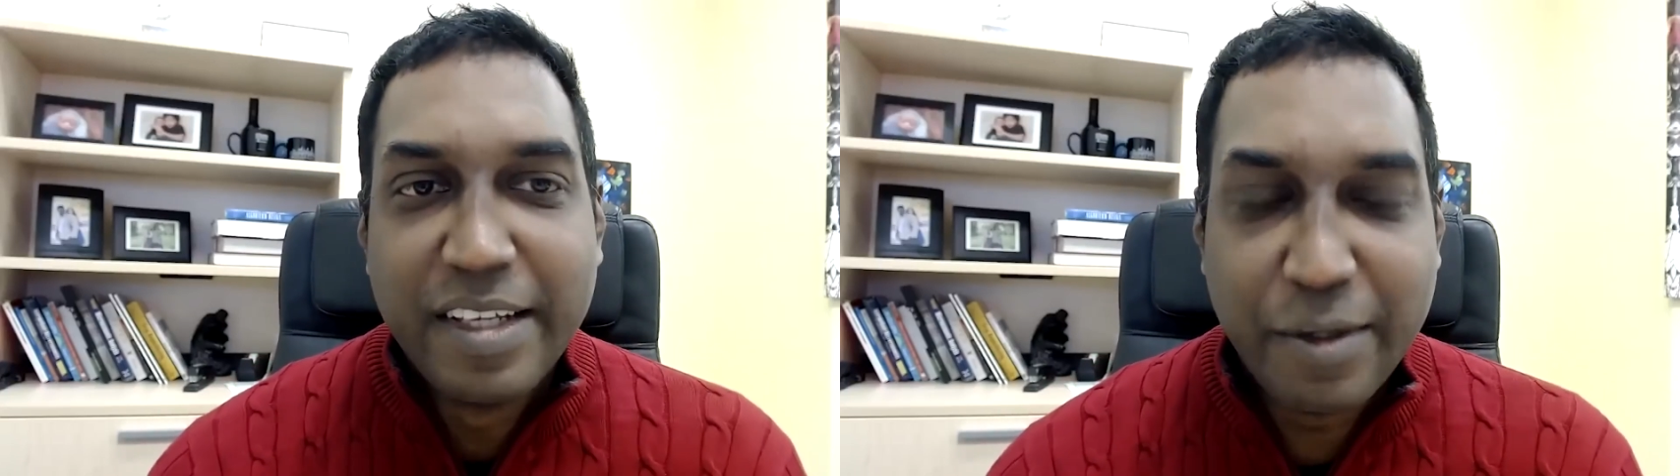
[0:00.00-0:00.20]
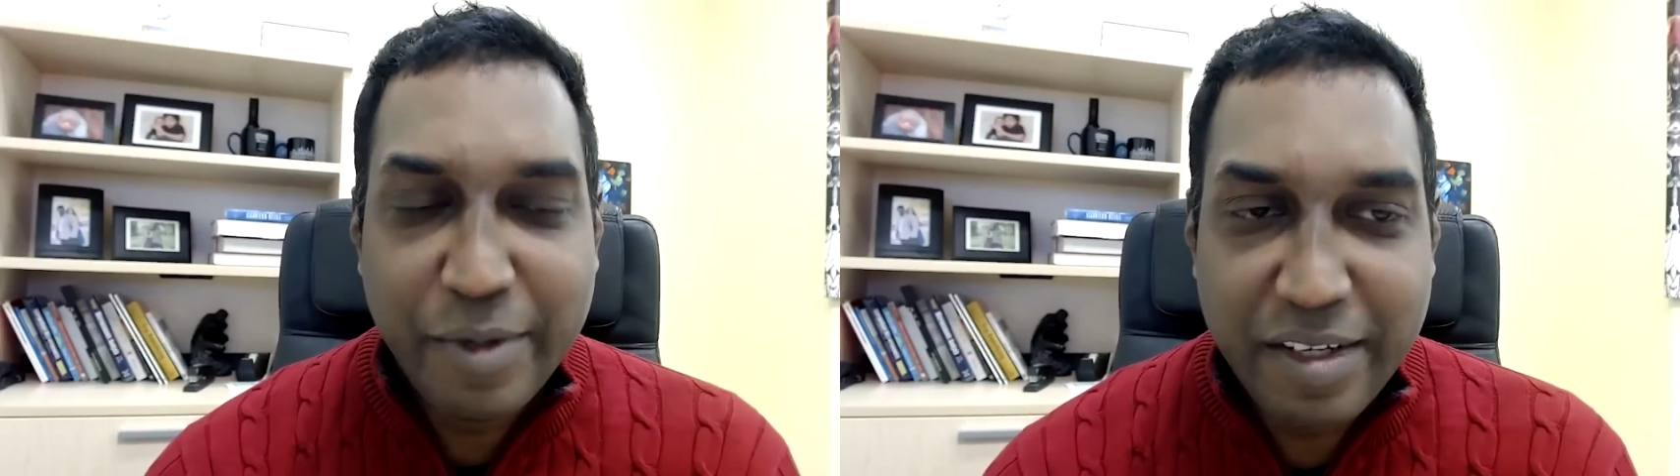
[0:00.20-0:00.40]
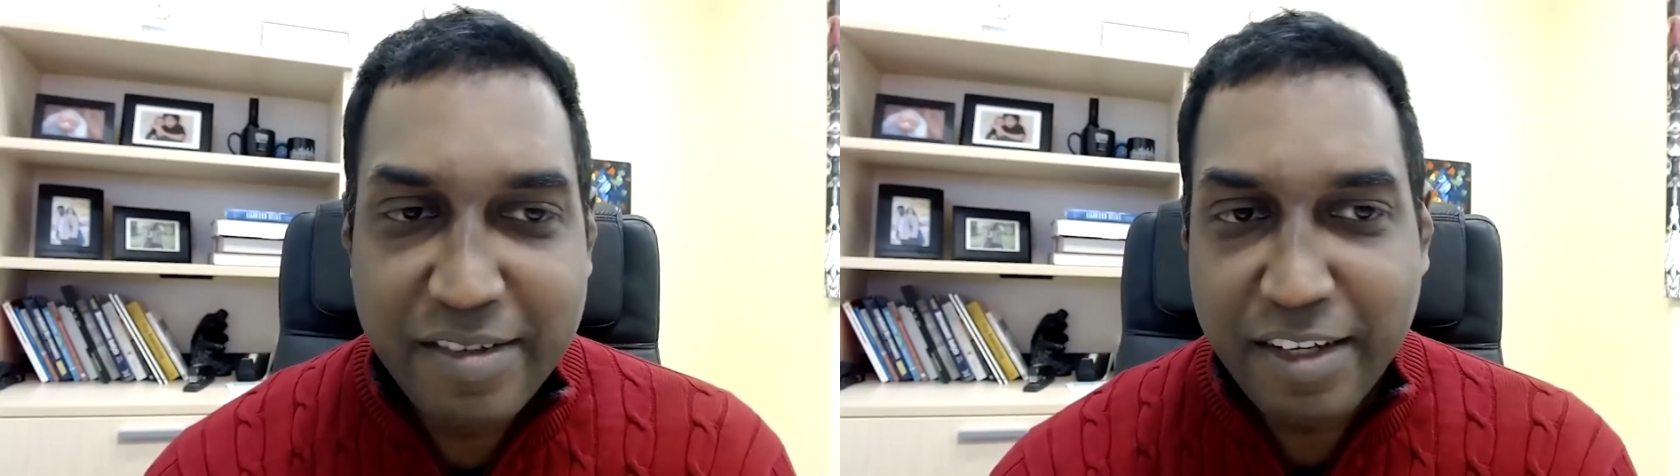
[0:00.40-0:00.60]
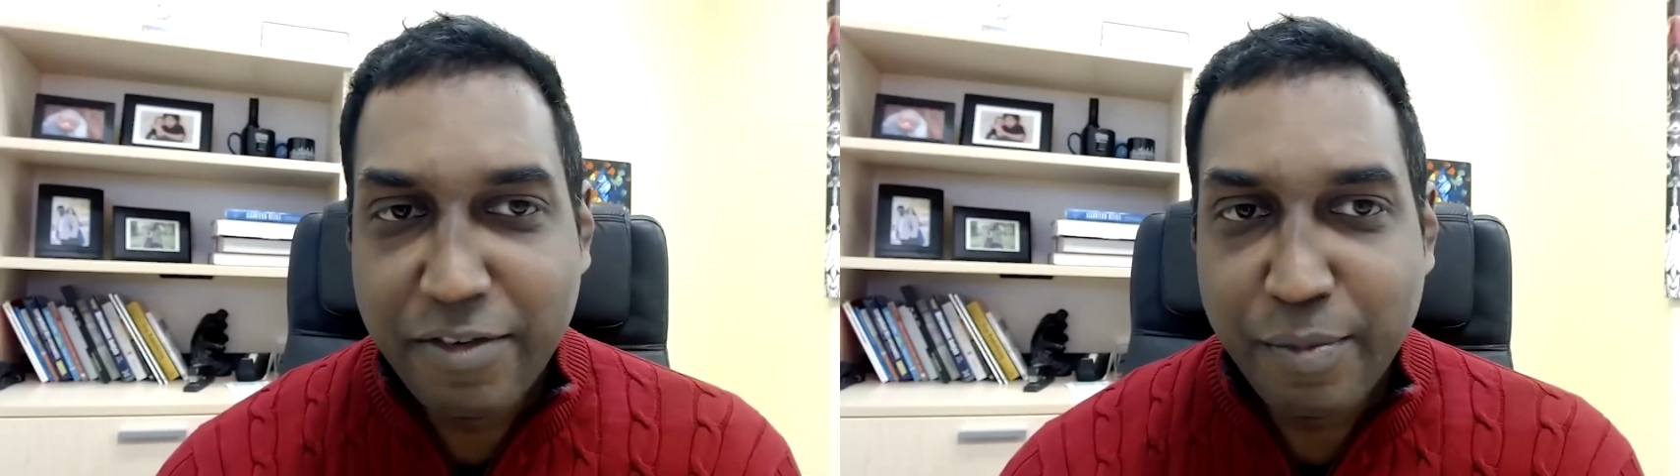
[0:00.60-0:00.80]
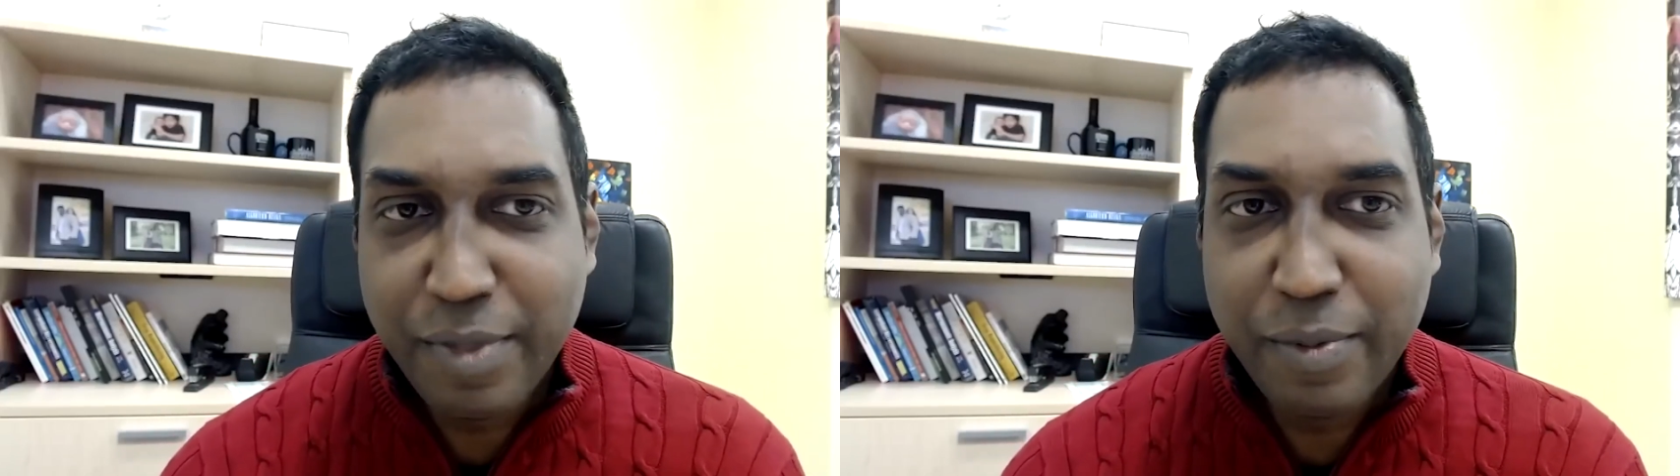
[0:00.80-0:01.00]
that we
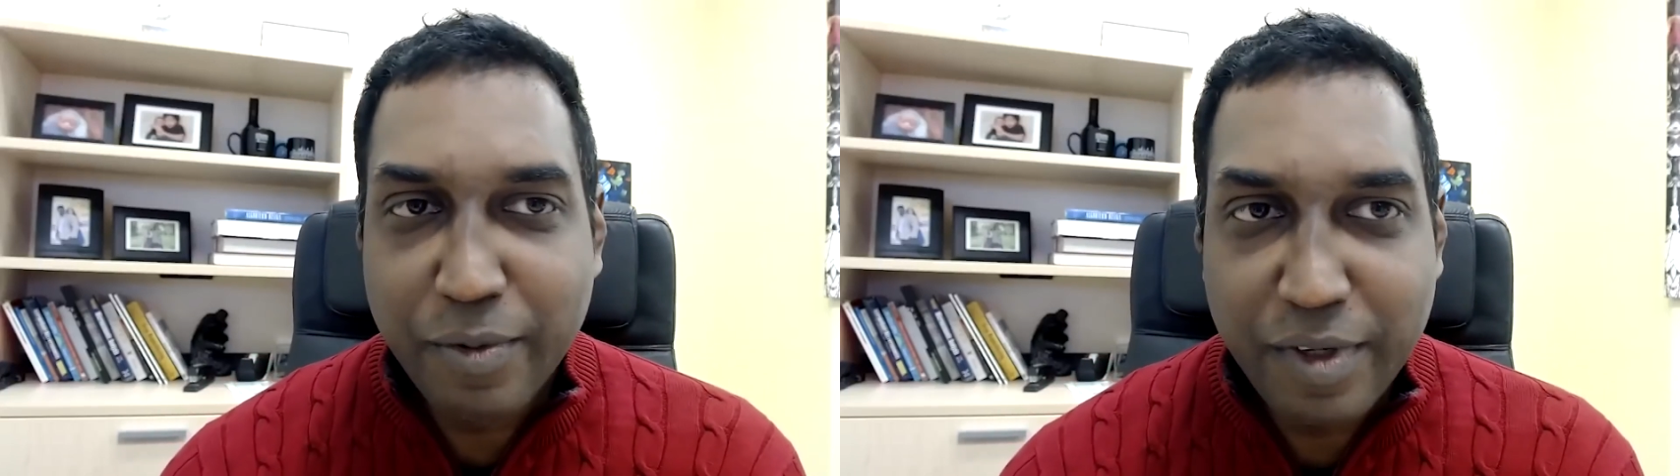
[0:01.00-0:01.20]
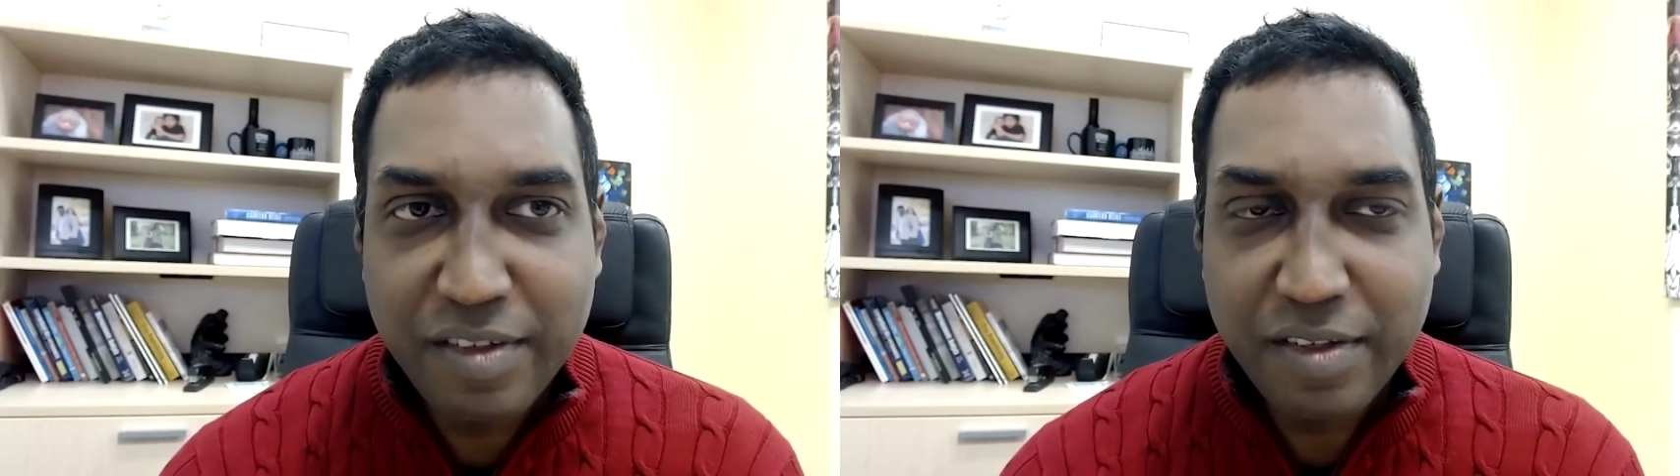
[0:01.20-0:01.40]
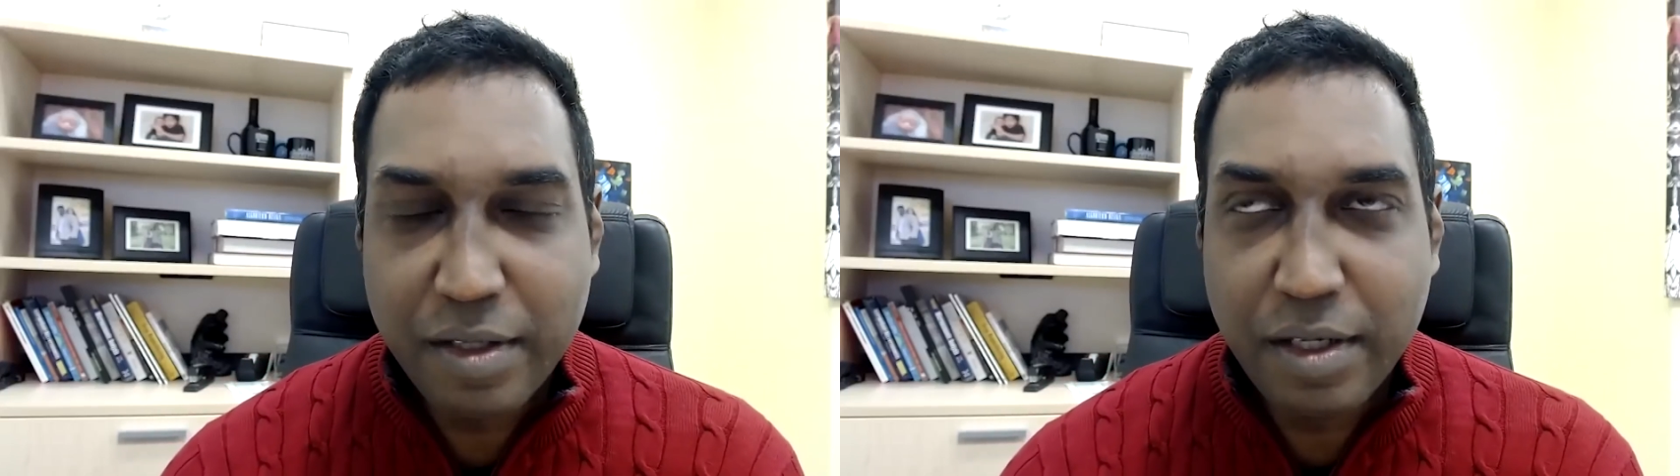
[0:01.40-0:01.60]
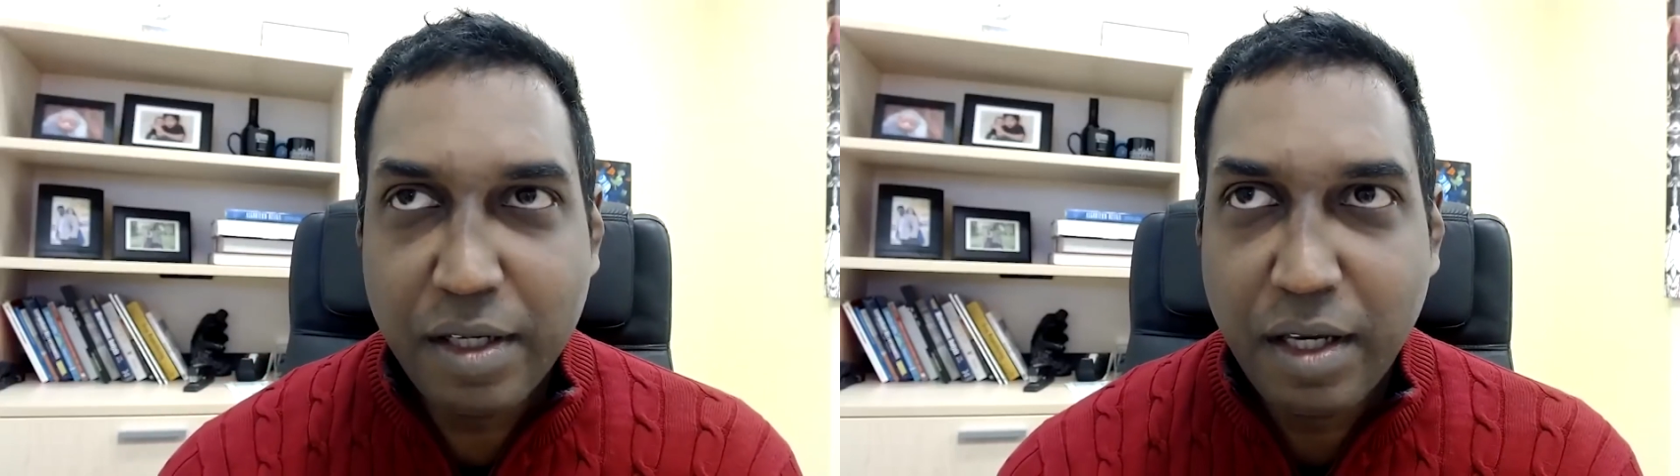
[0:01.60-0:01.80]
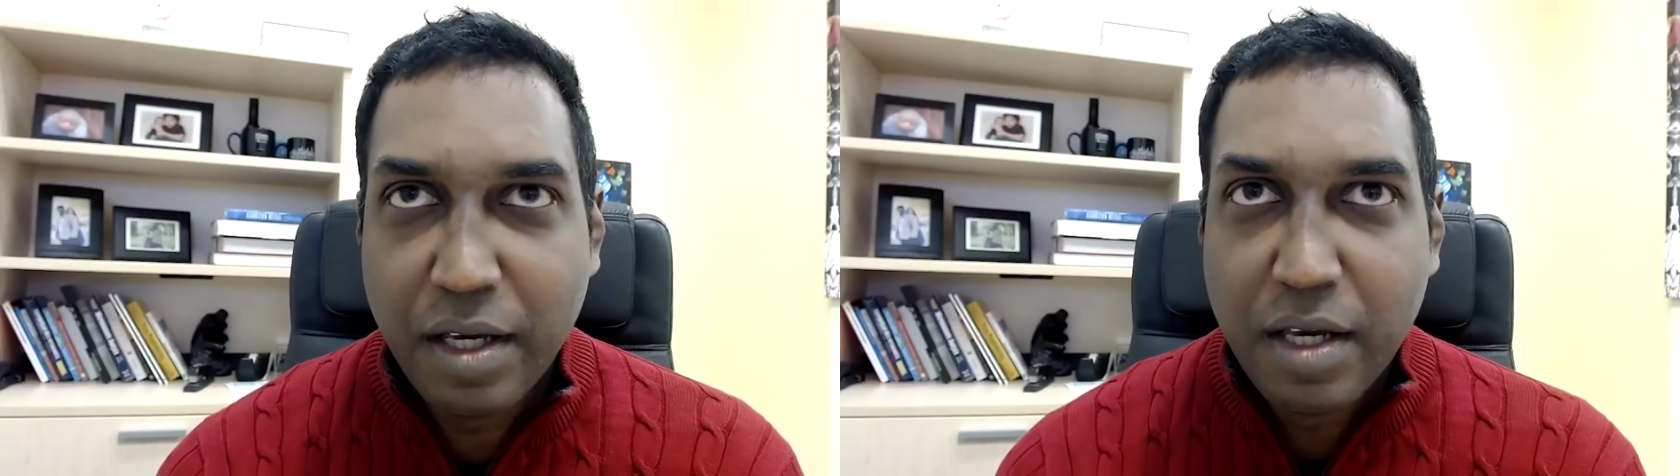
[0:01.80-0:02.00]
descend from people recently.